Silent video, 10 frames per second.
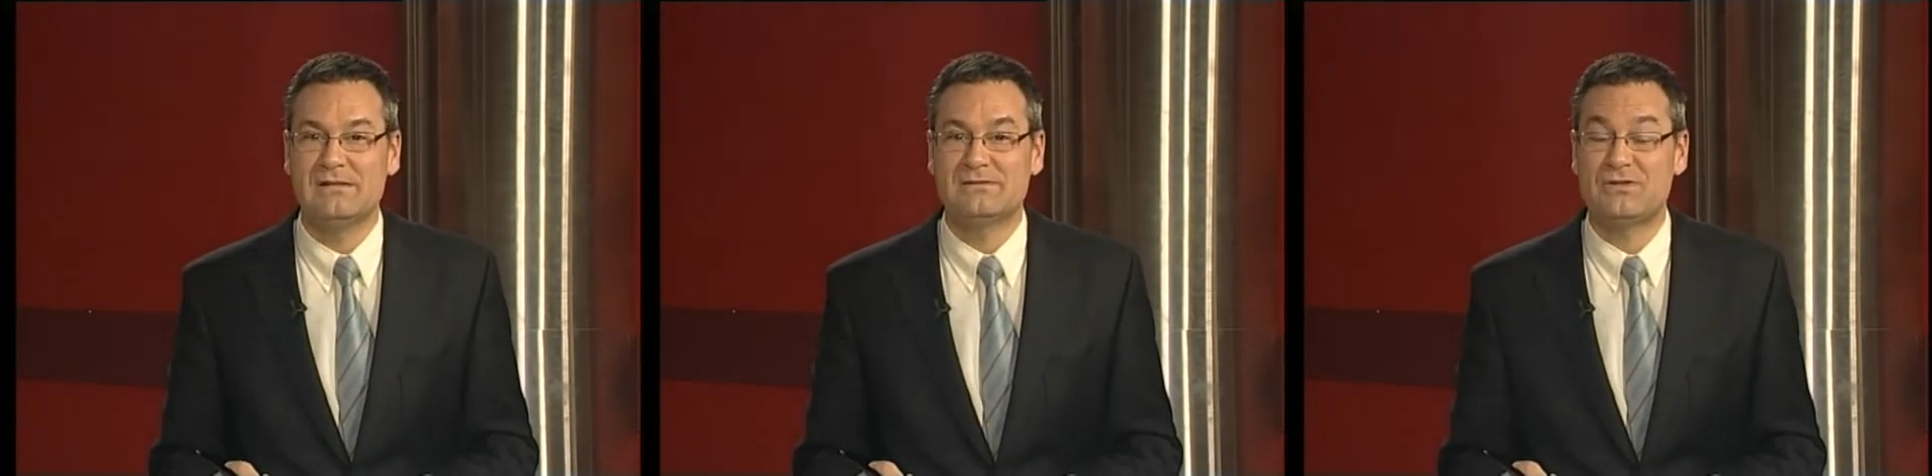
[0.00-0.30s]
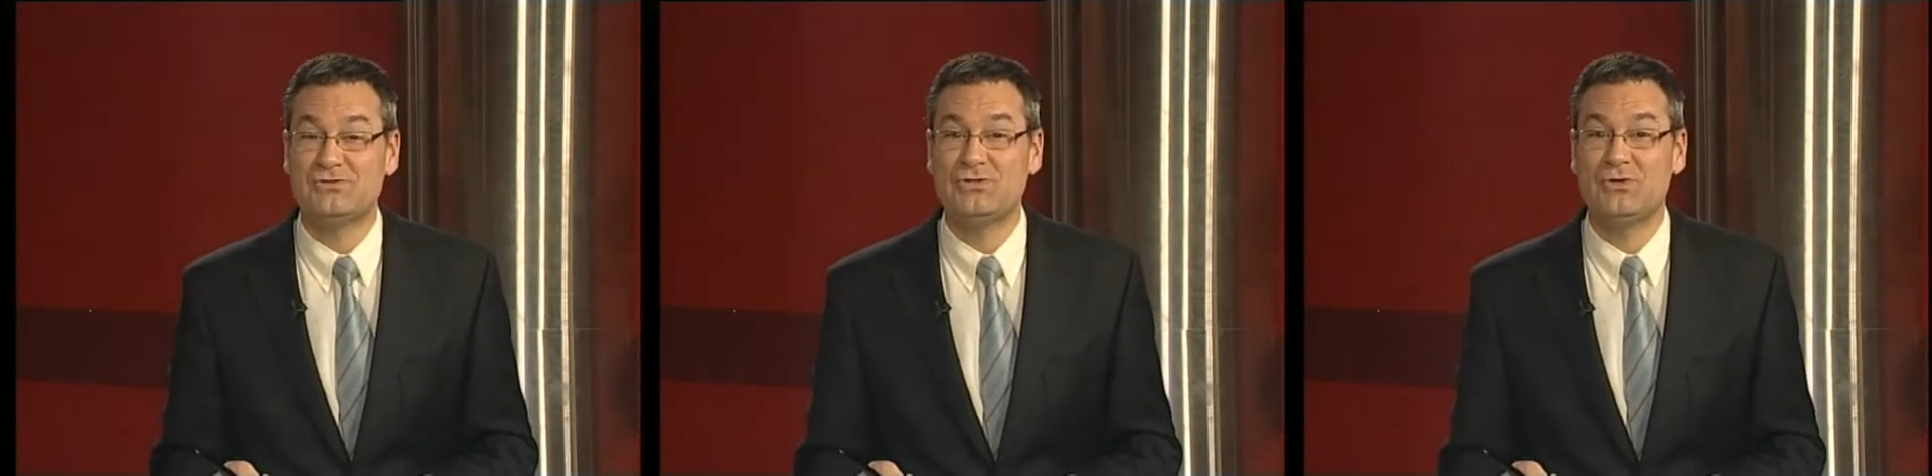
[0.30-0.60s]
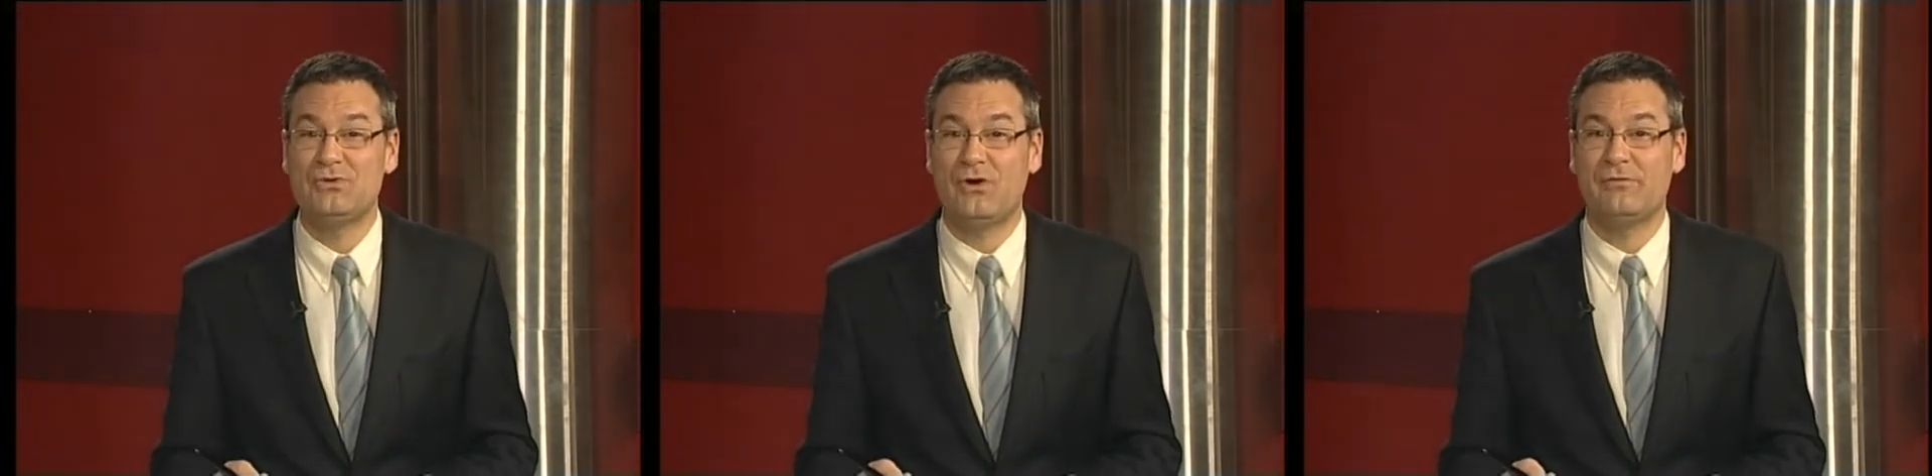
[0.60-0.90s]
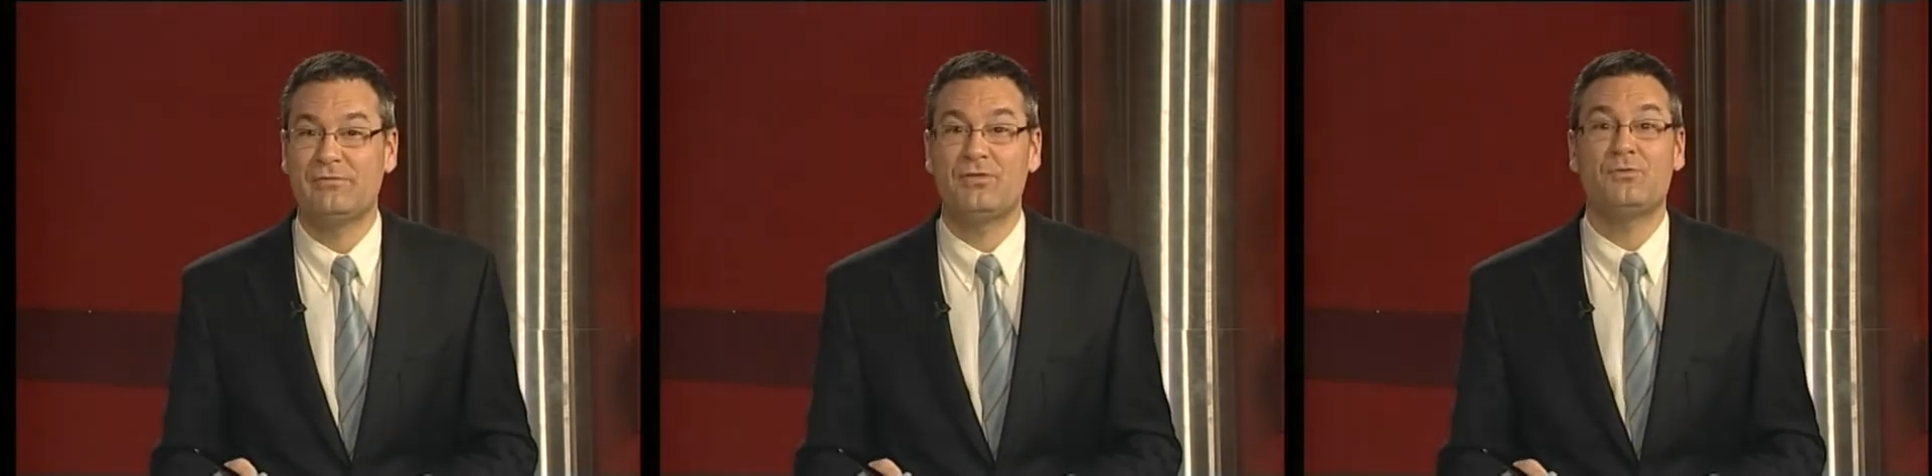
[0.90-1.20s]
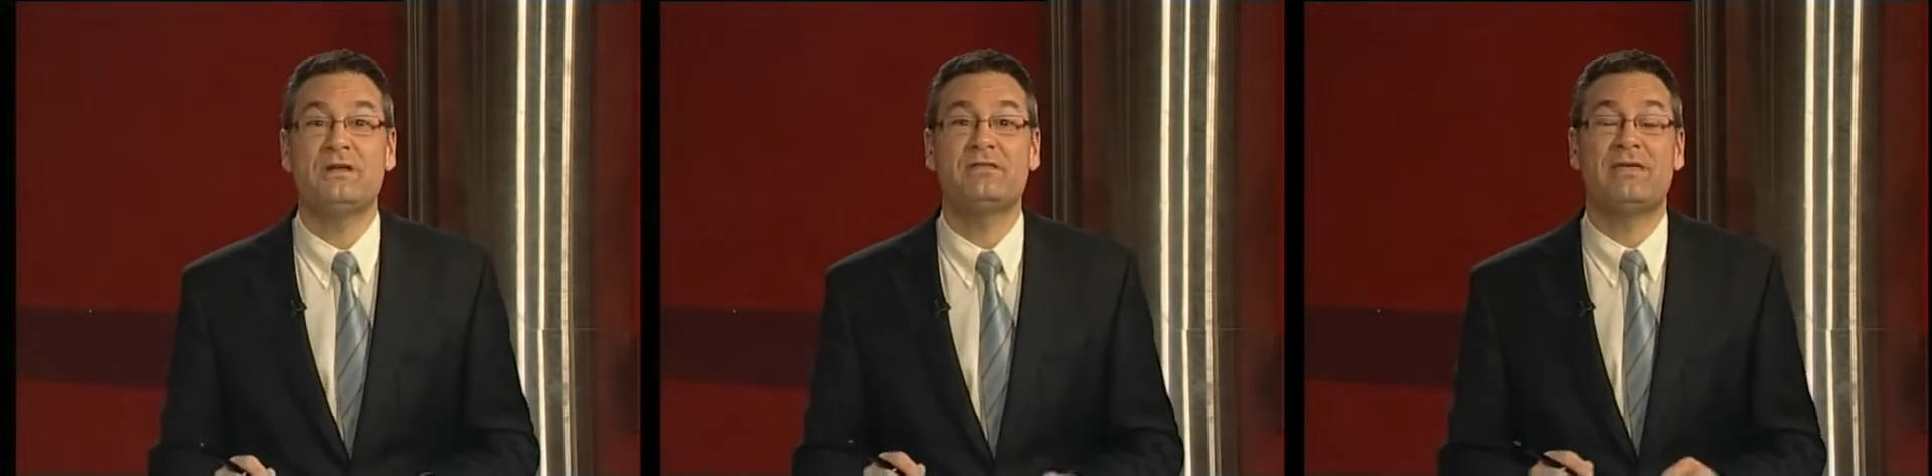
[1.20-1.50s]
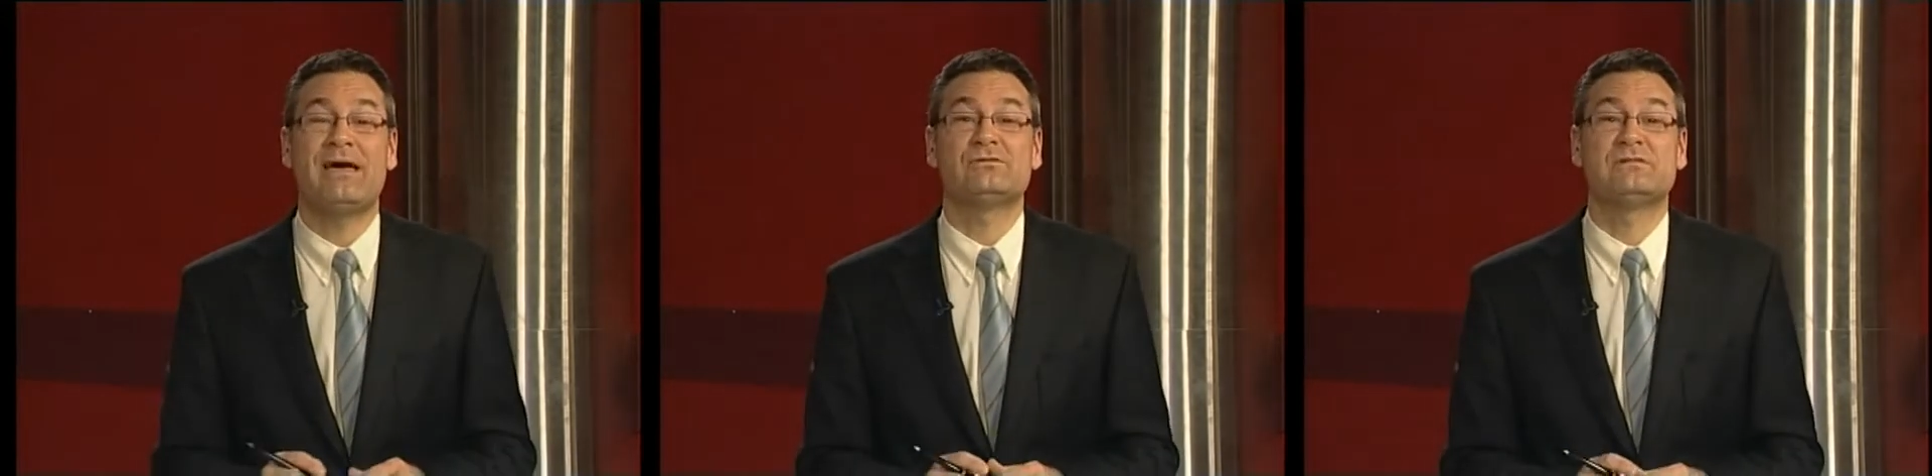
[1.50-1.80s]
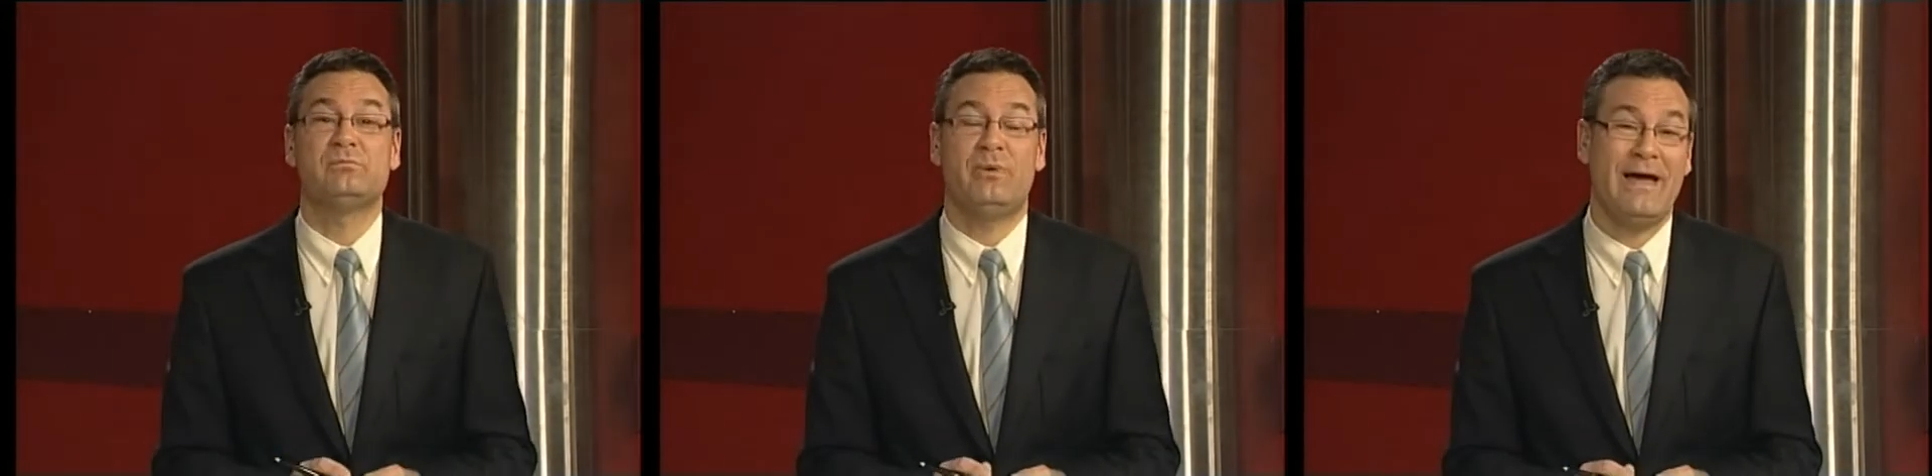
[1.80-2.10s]
to the tune of
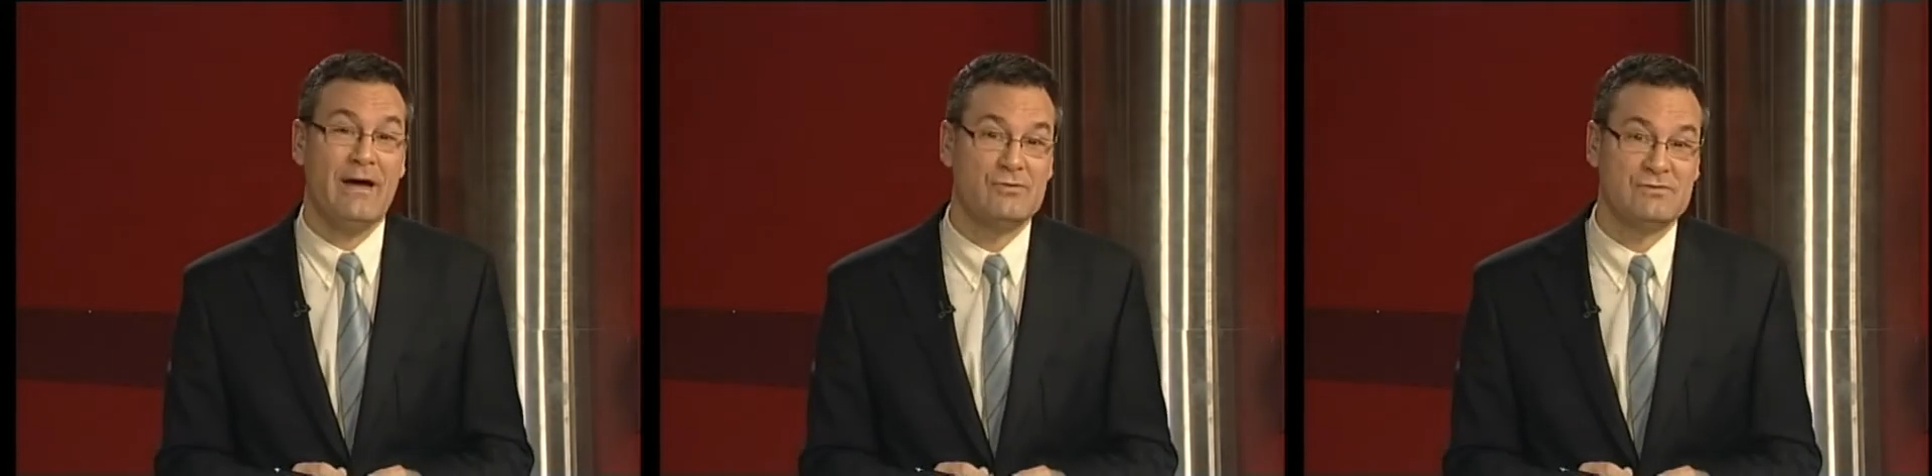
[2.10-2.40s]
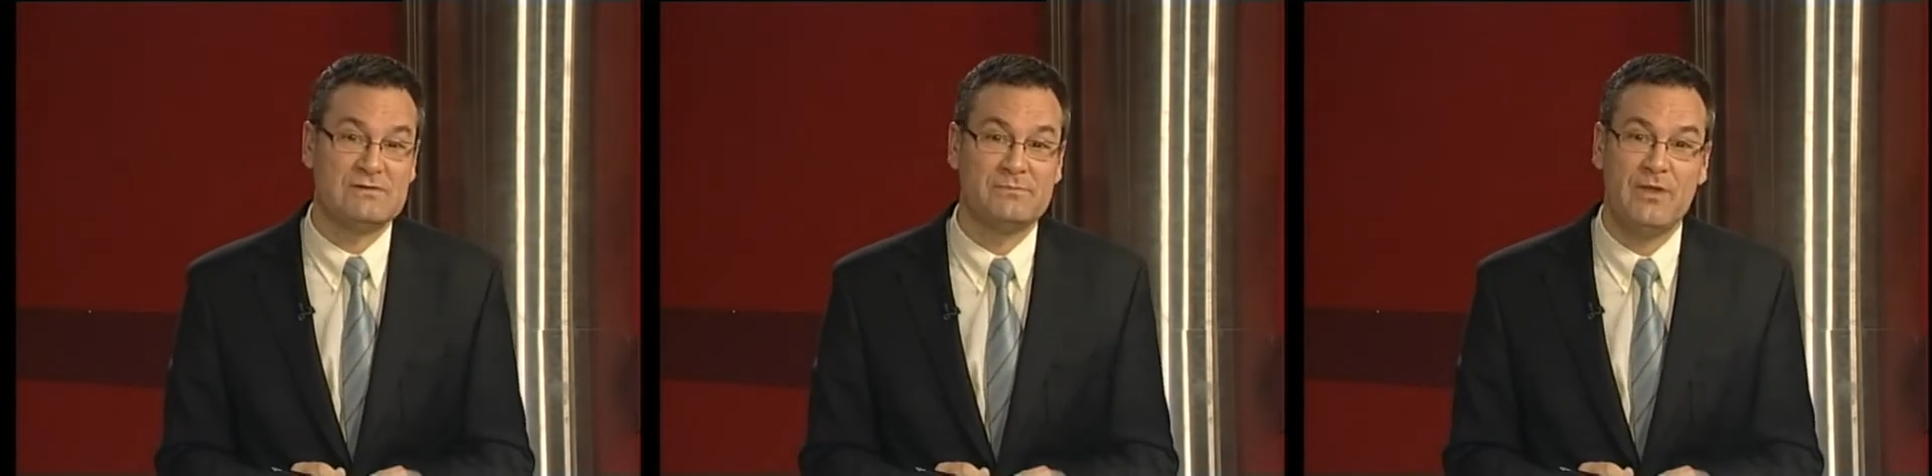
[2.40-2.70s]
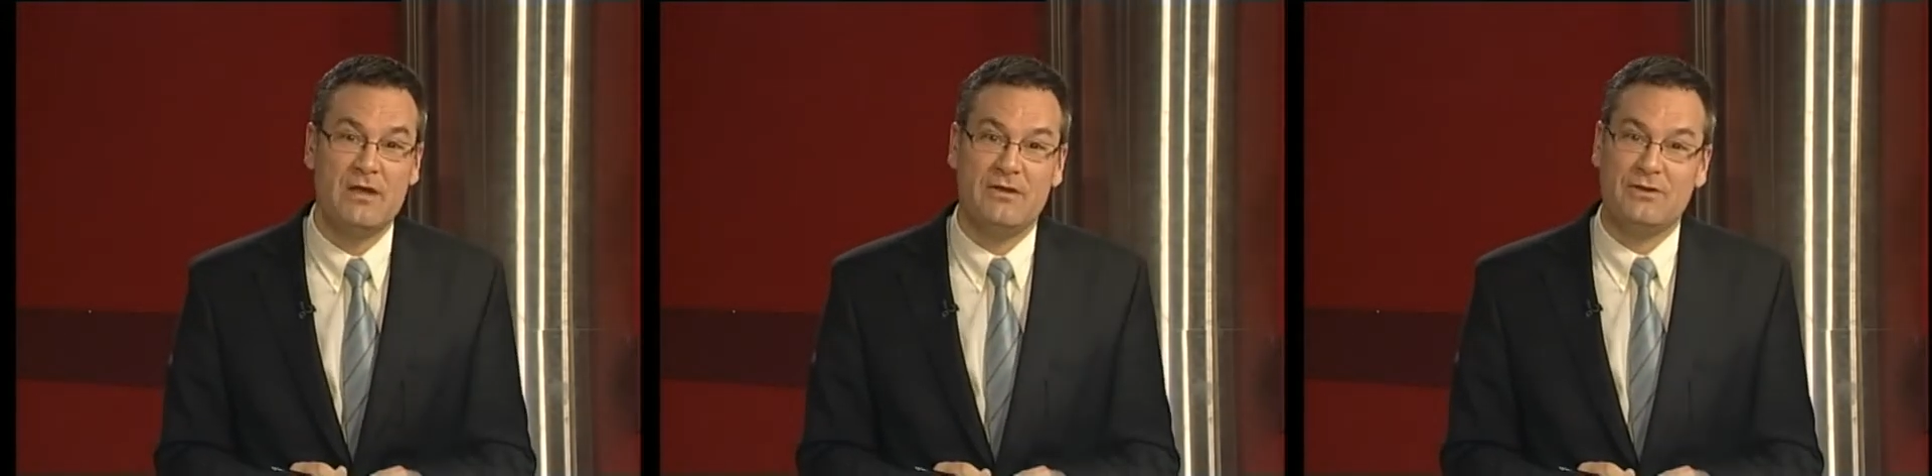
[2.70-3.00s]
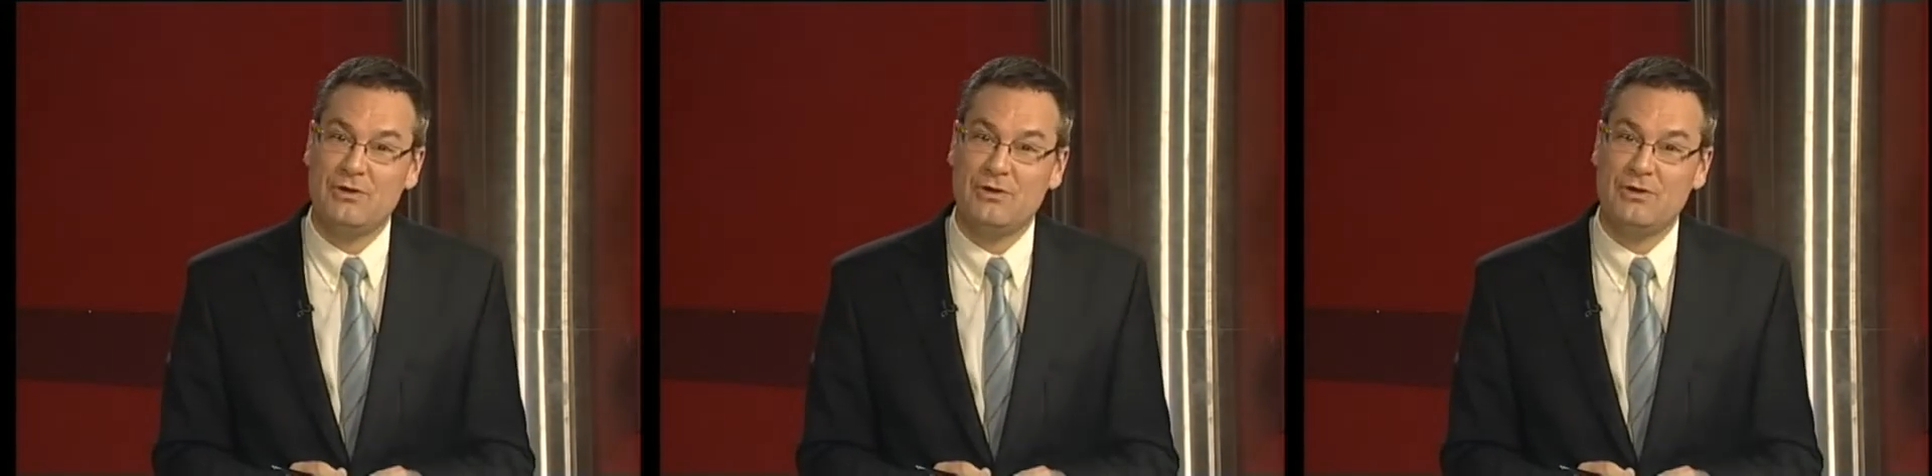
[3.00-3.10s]
£3,000.